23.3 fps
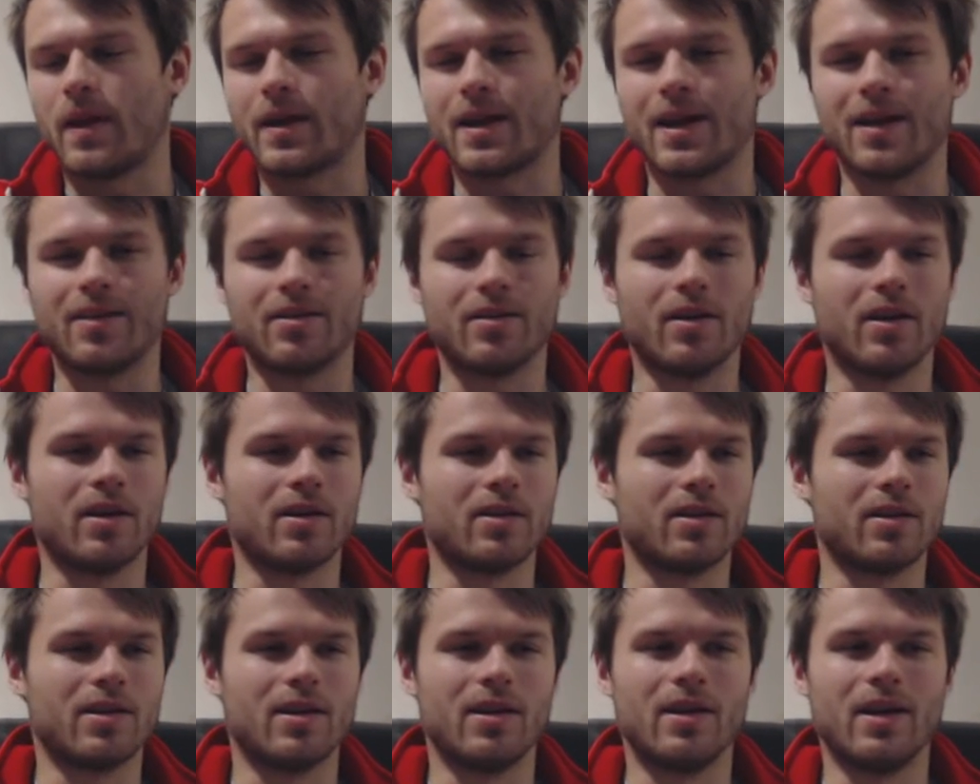Like I
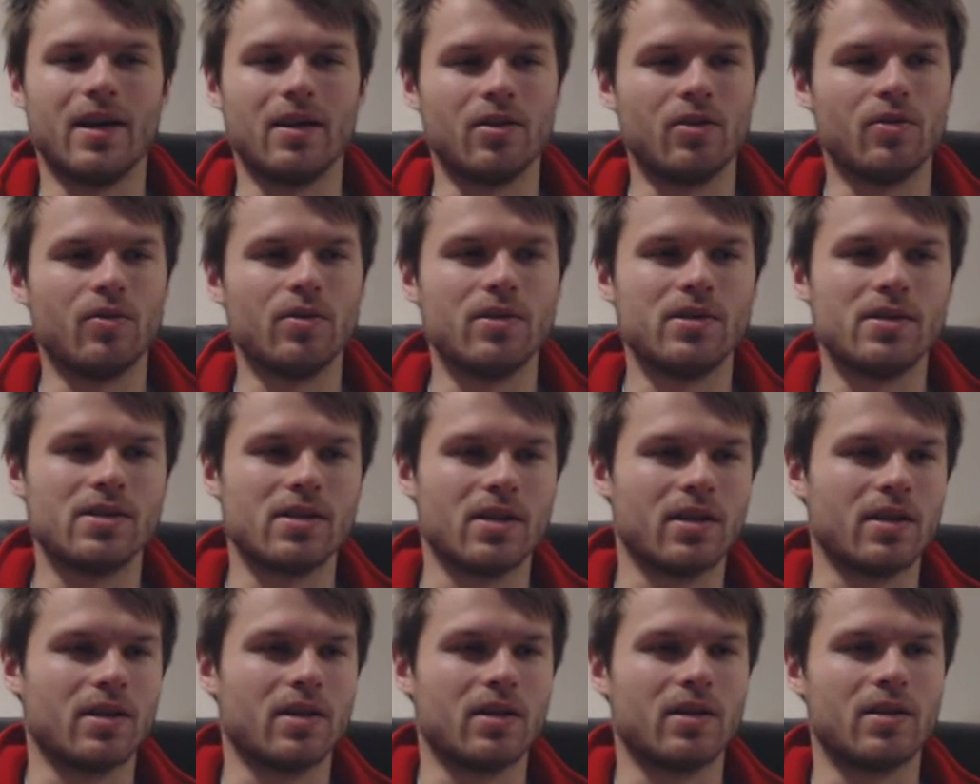thought Canelo
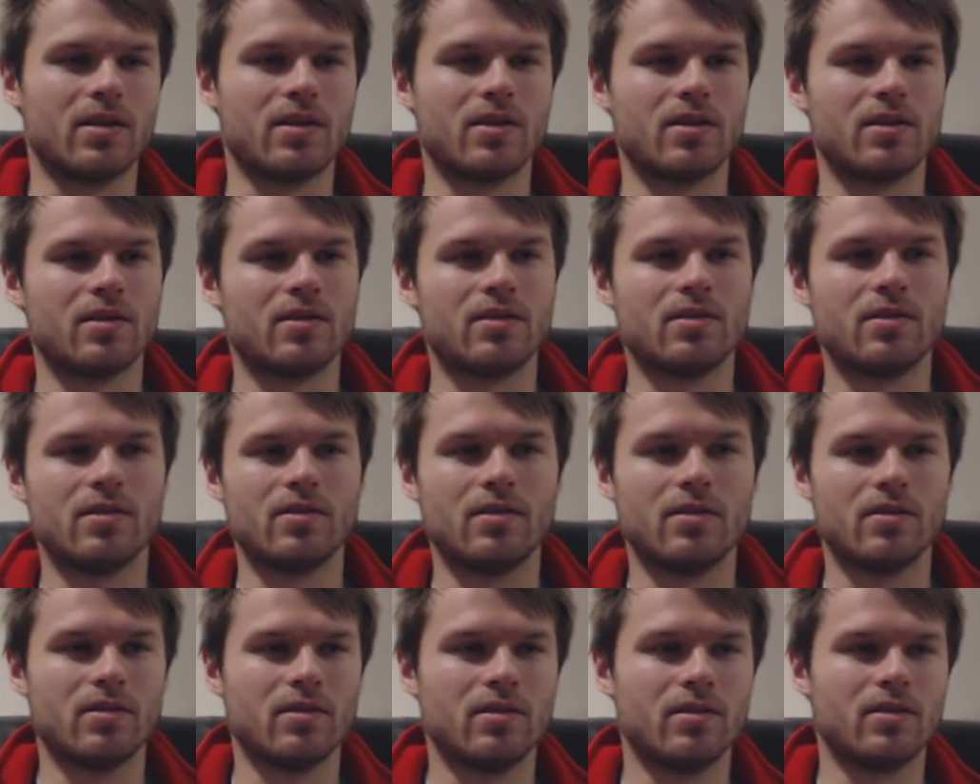was like
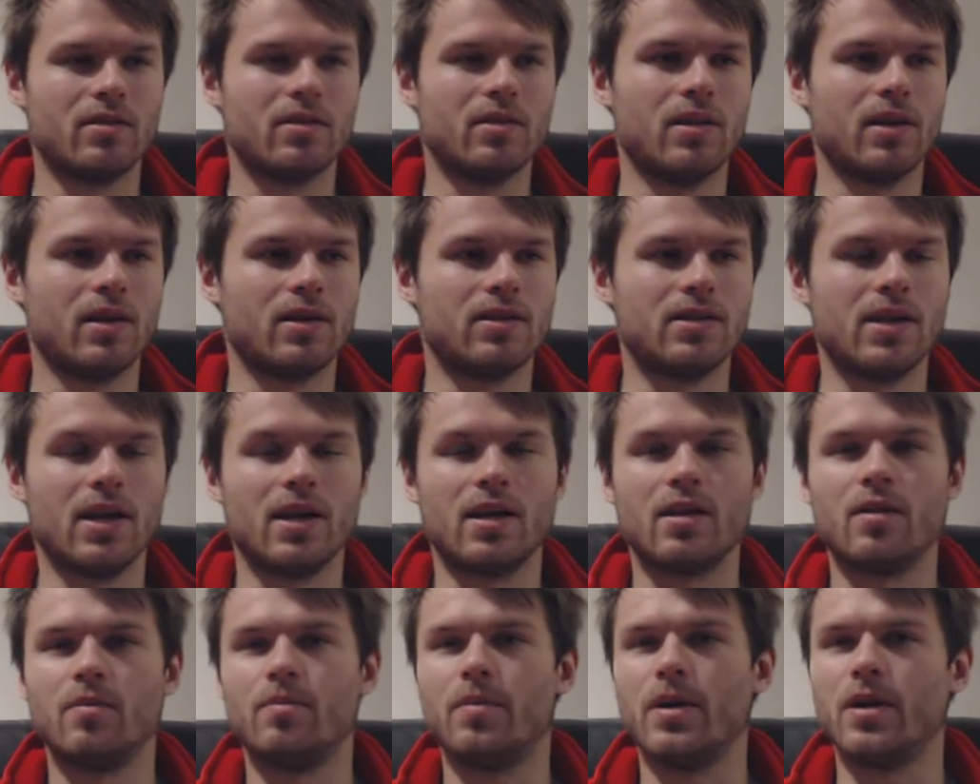
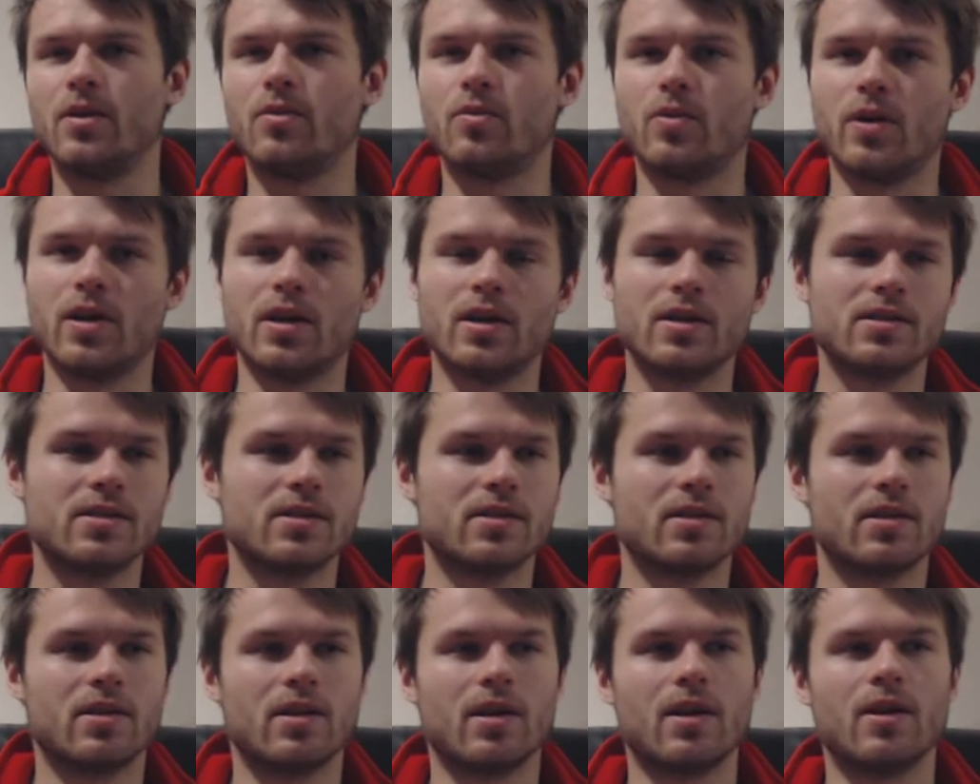taking a big
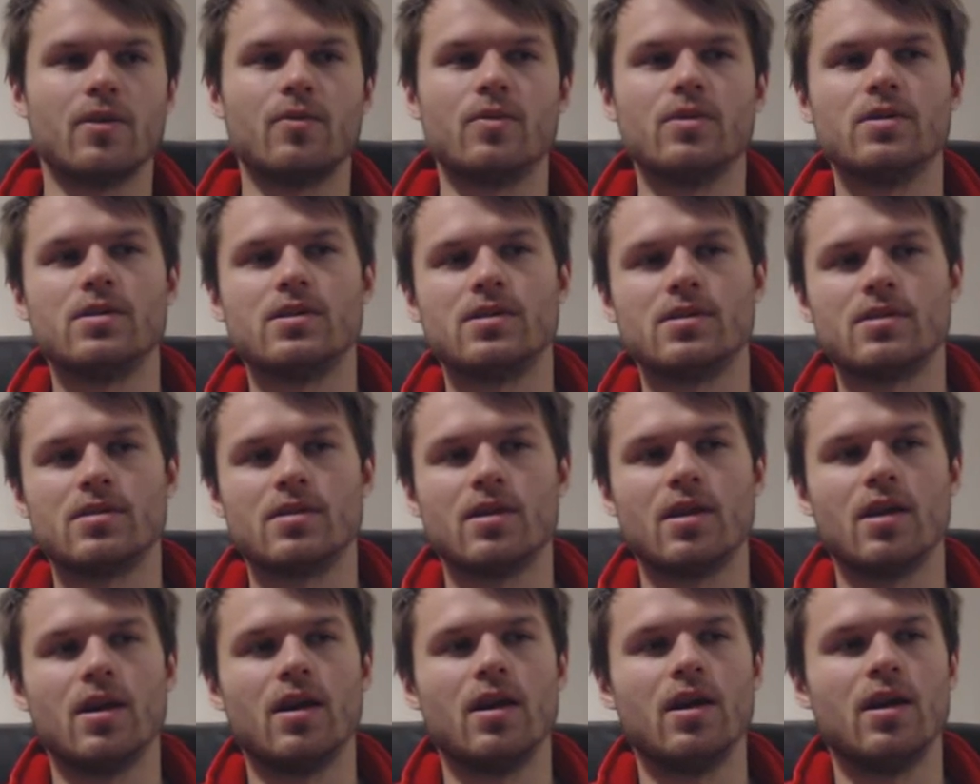risk. It was
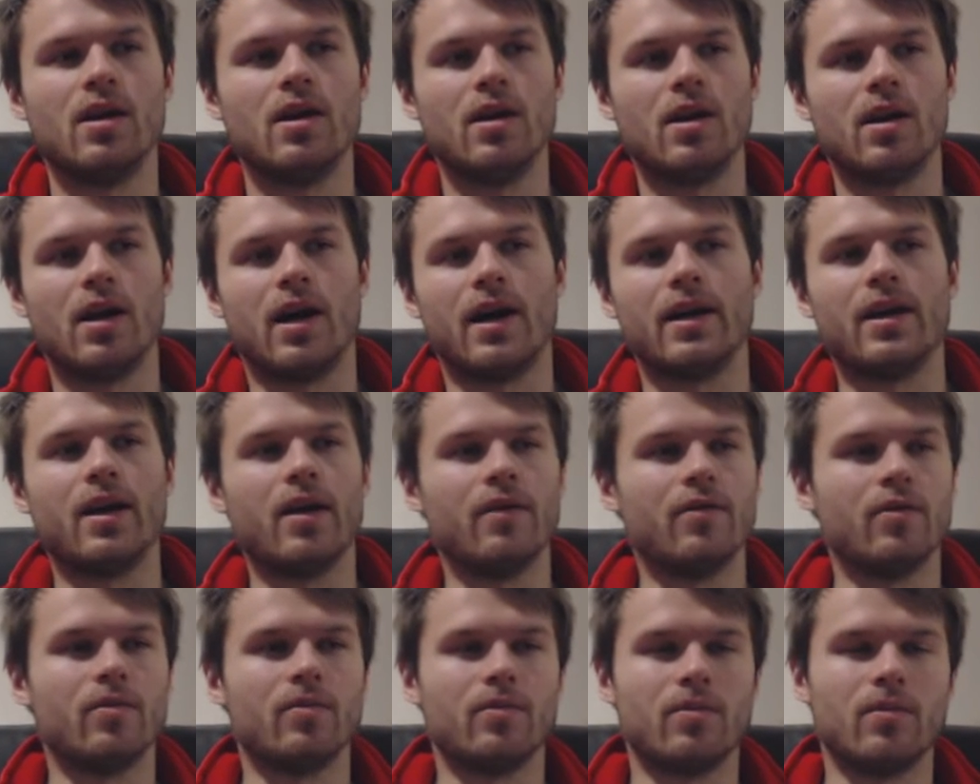I
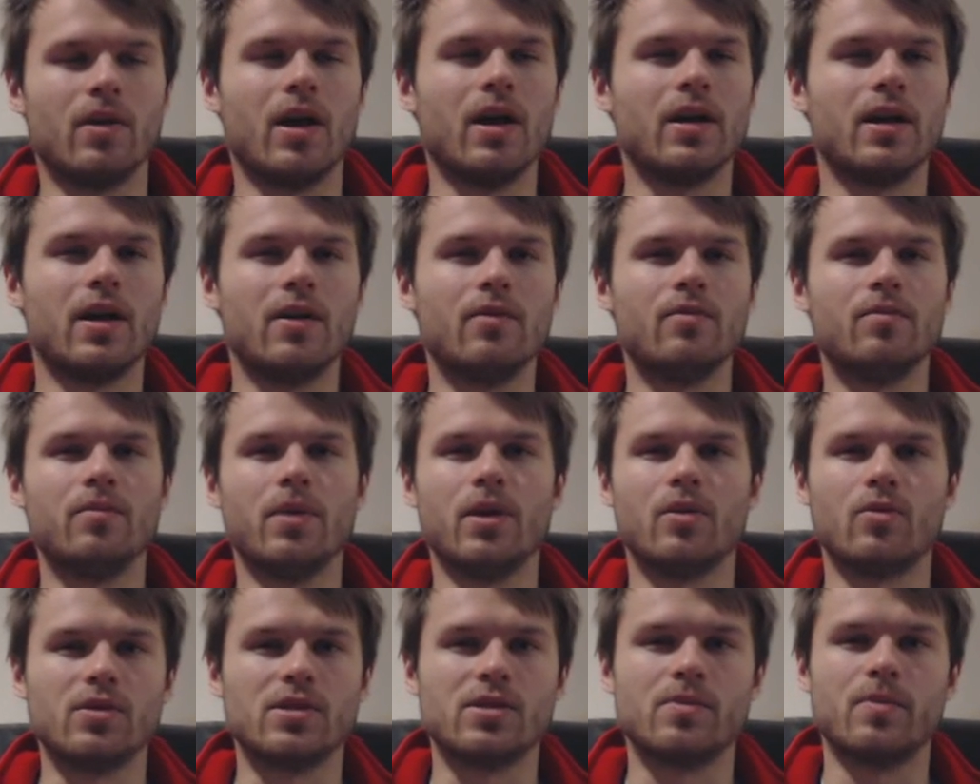give him
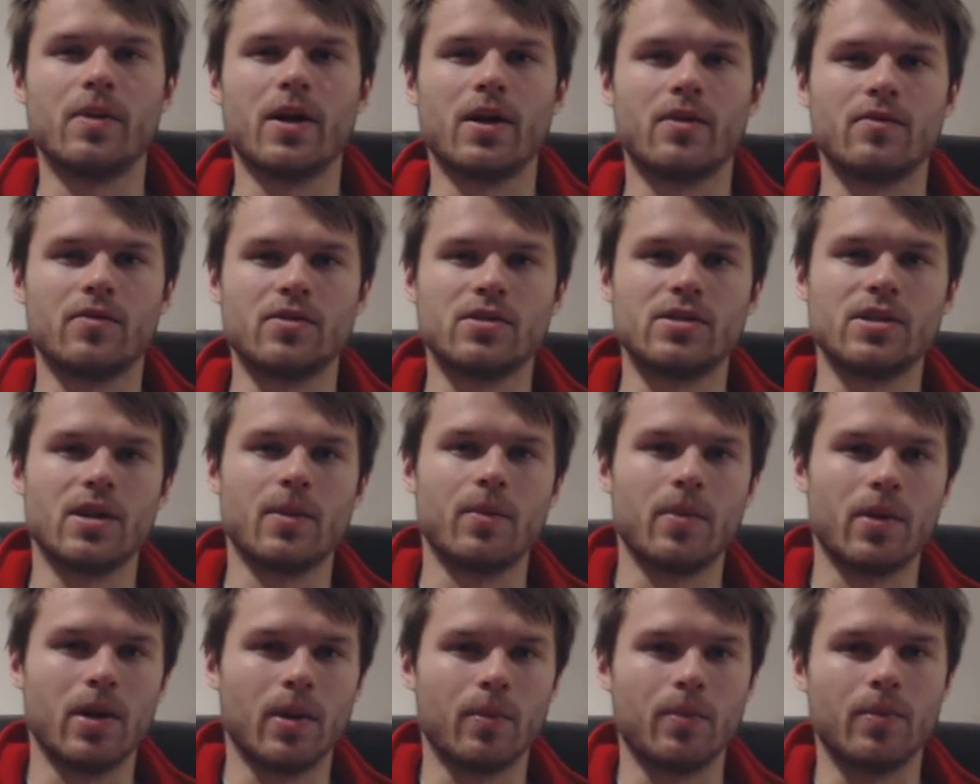big respect for
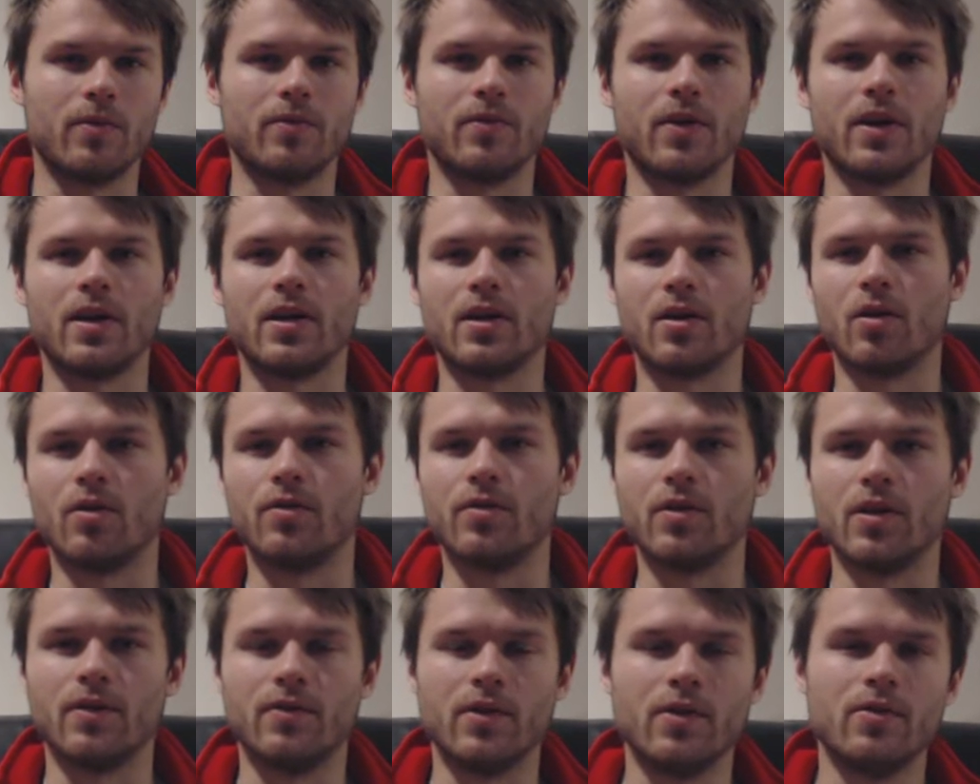stepping up and fighting
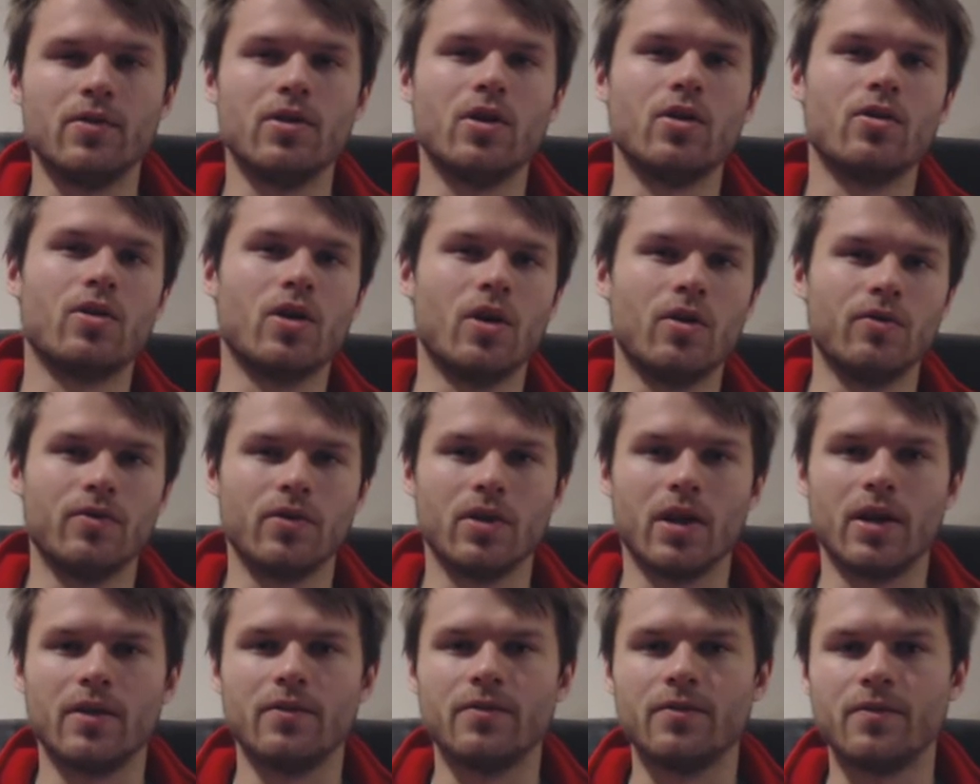Kovalev, even though
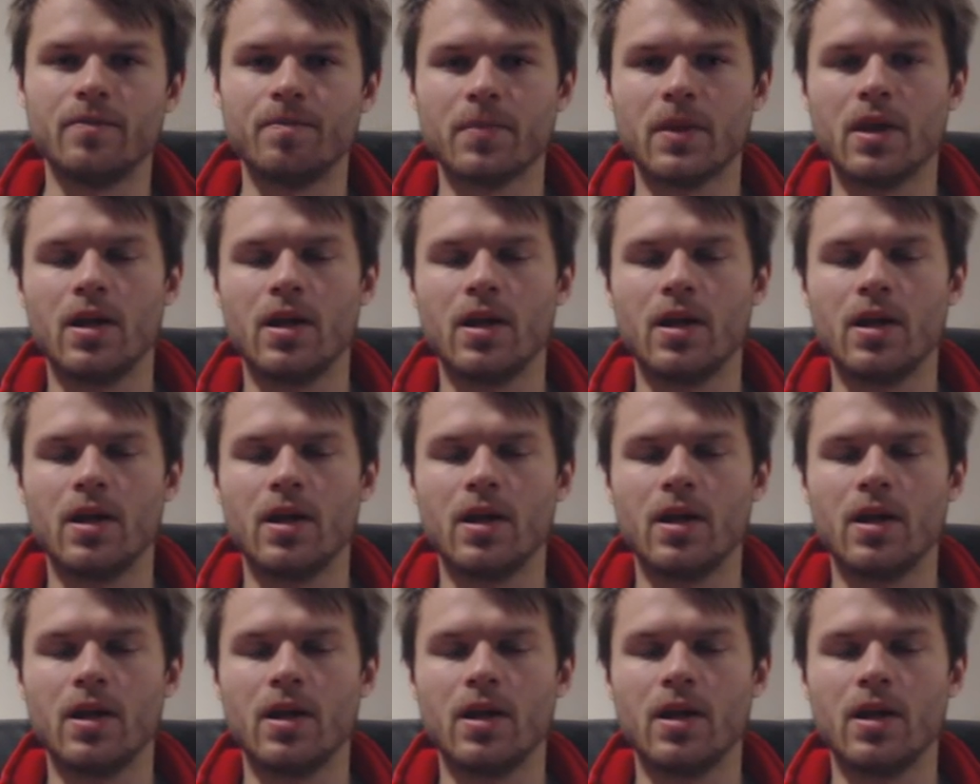Kovalev